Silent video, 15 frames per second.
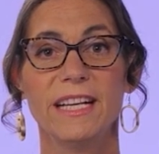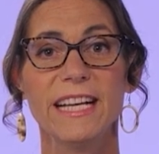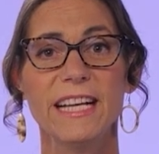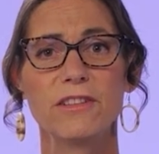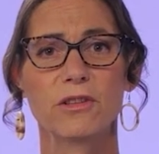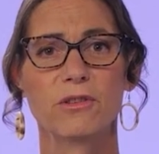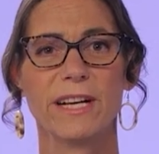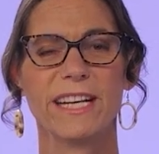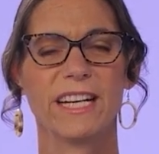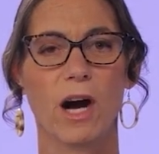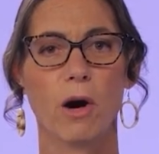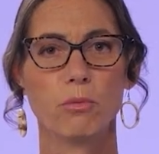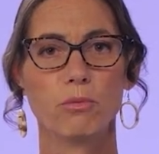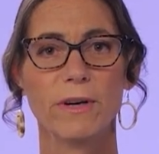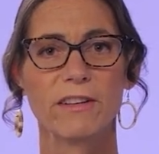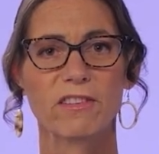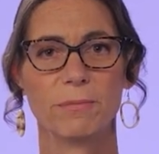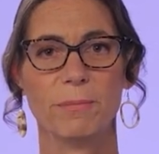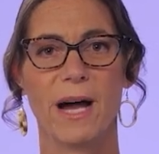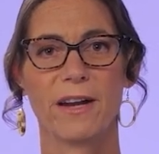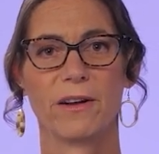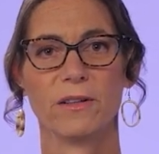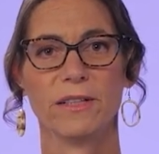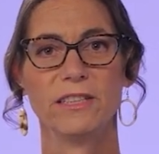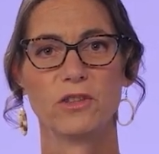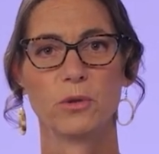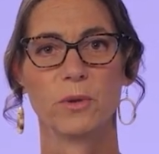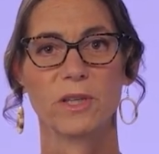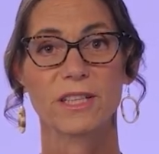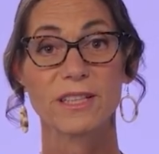integrating a risk model
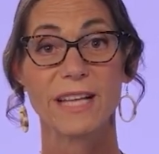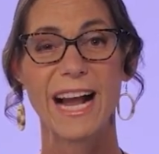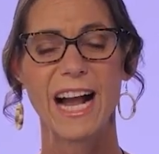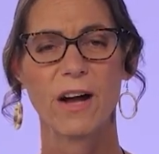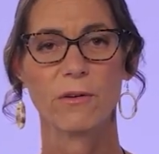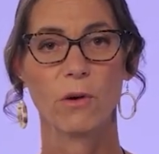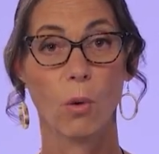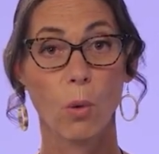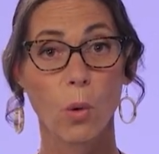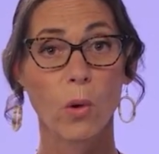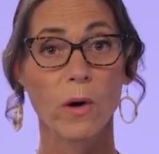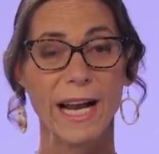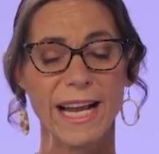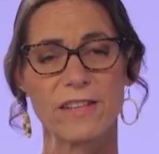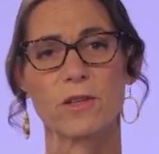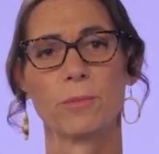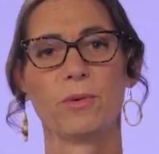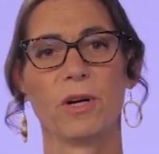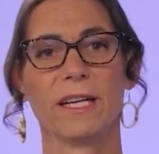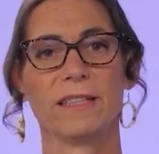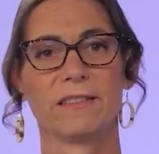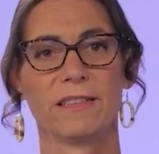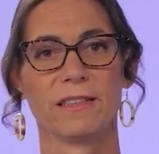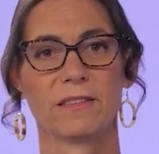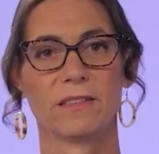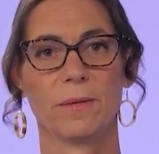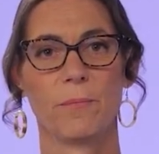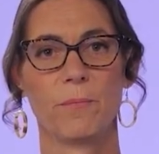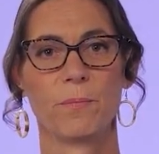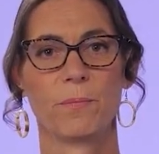into a cloud or enterprise
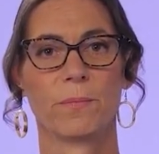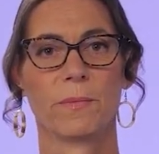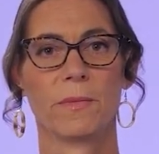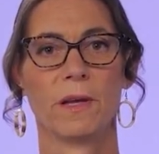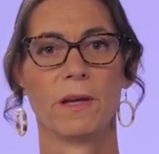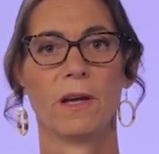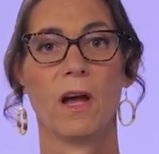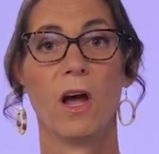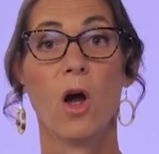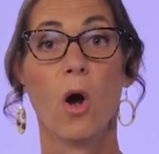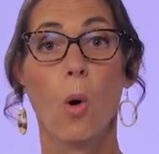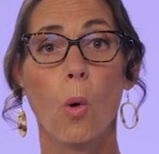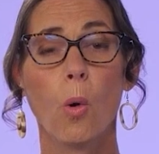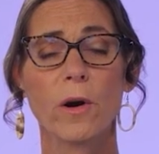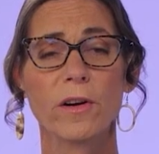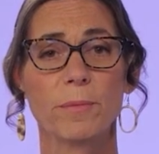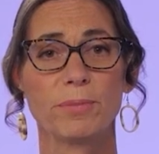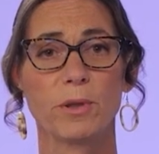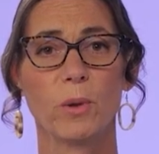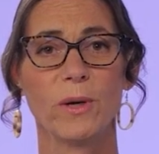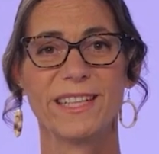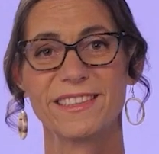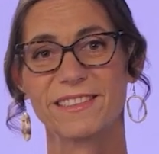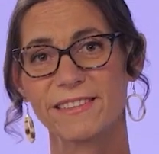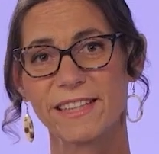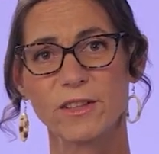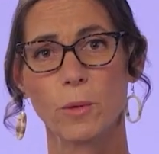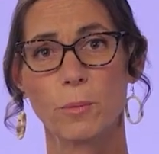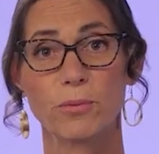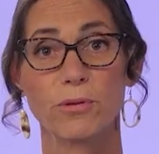system, or deploying a
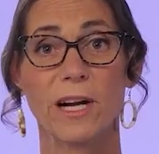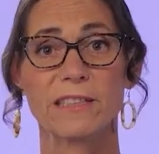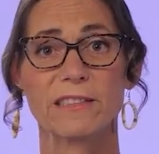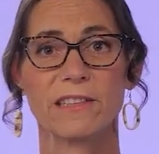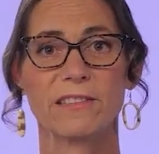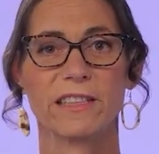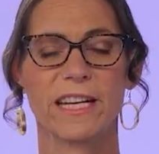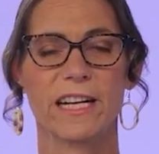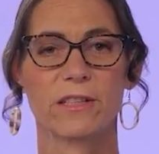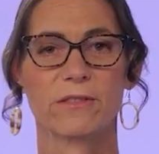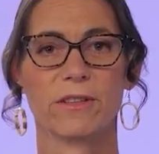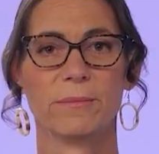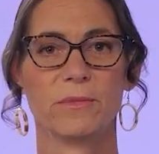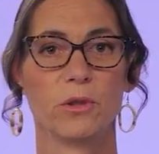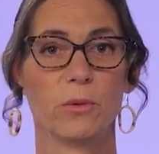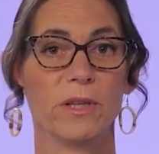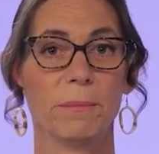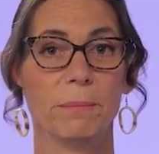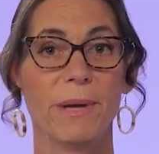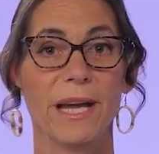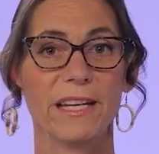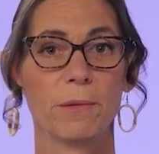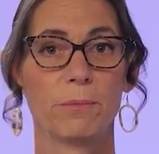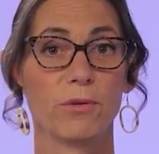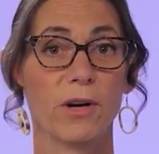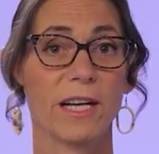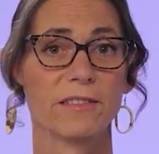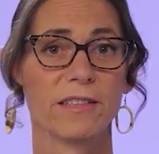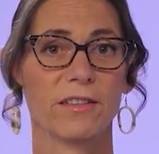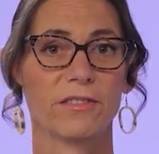signal processing algorithm to an embedded
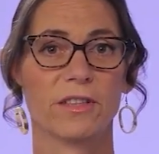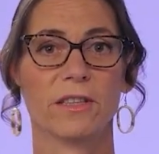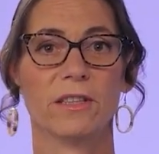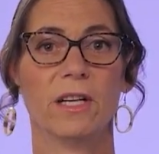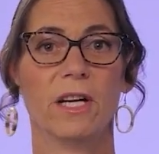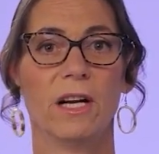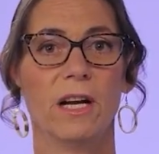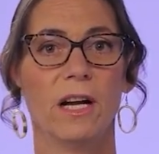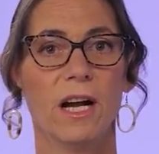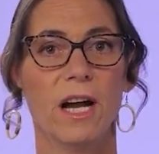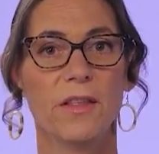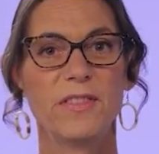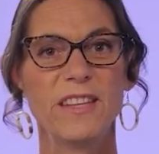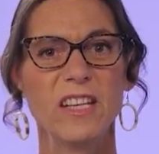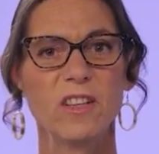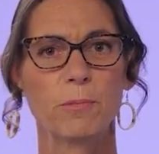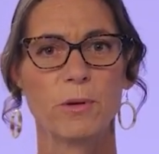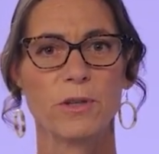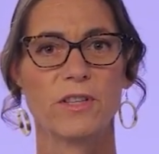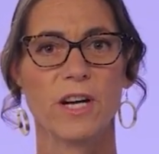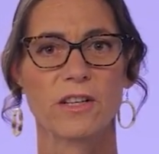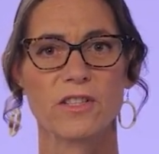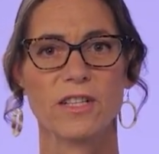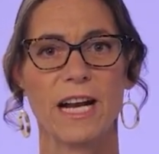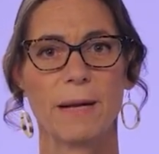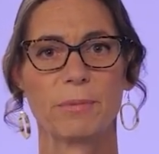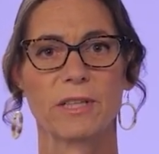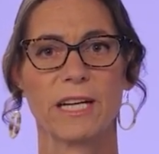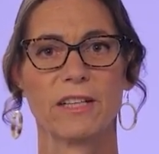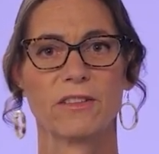processor. These production
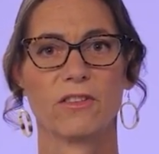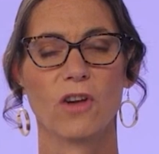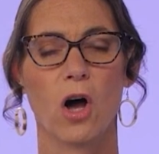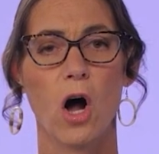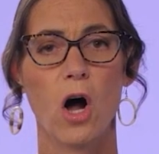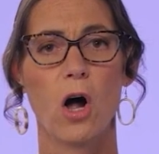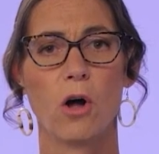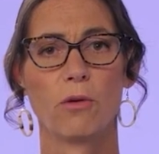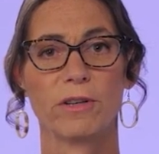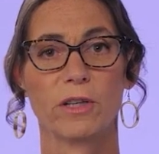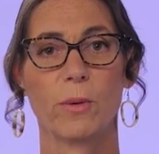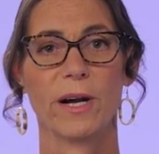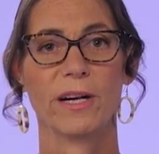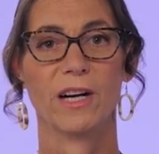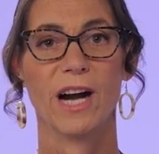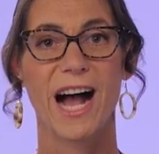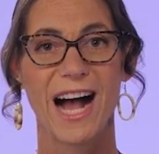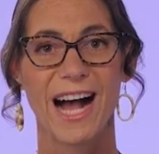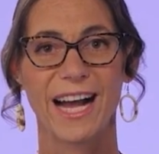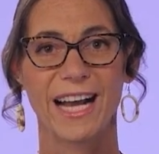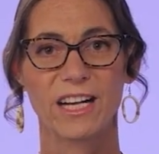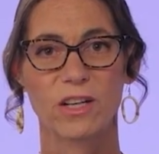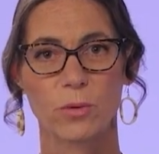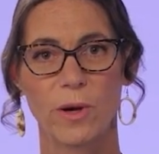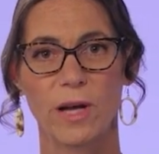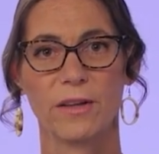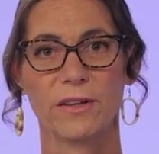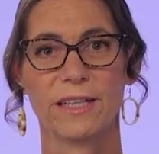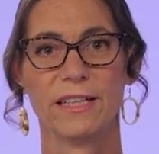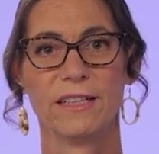applications all require
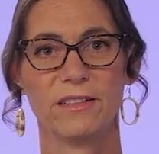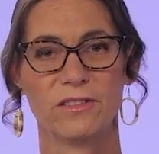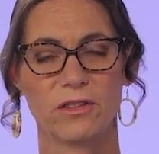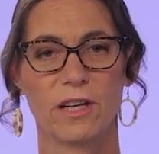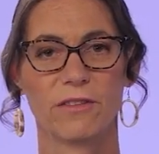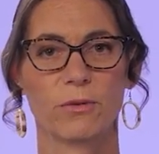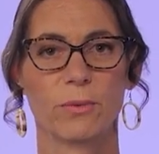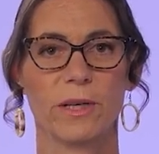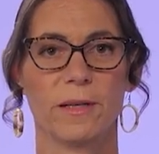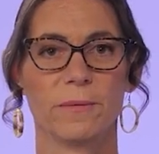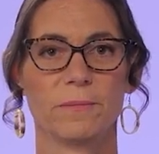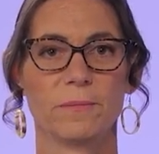high-quality software.